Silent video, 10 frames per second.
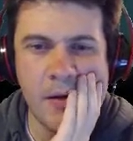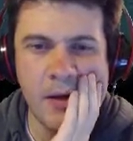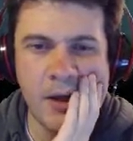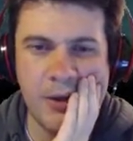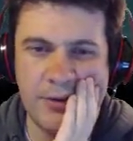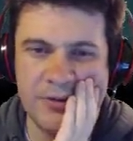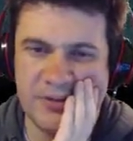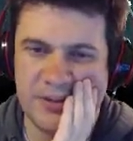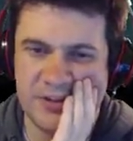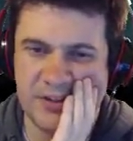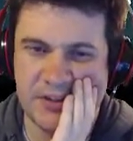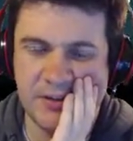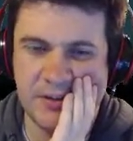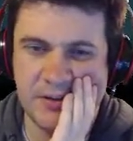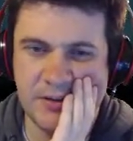Oh, this is easy.
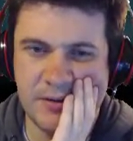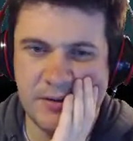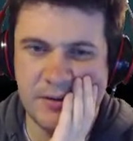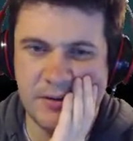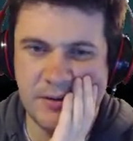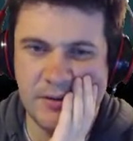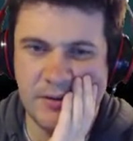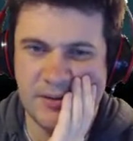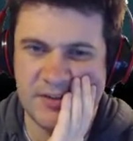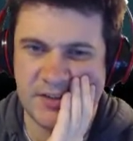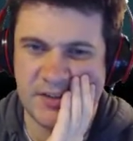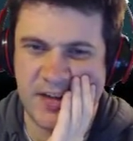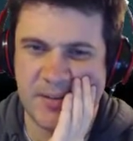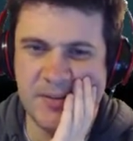This is a snap.